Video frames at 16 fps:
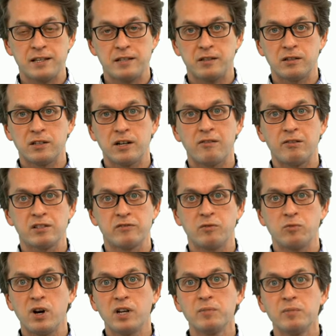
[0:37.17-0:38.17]
as it travels
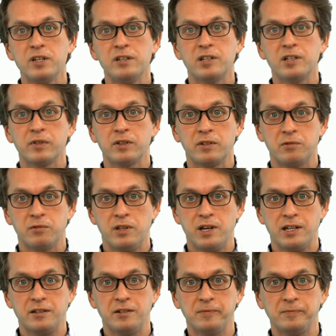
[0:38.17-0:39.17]
from one medium to
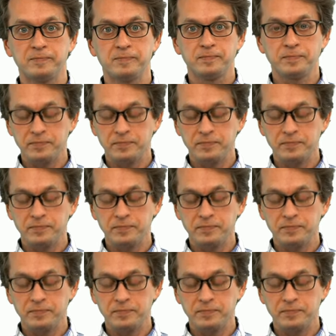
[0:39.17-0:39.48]
the other.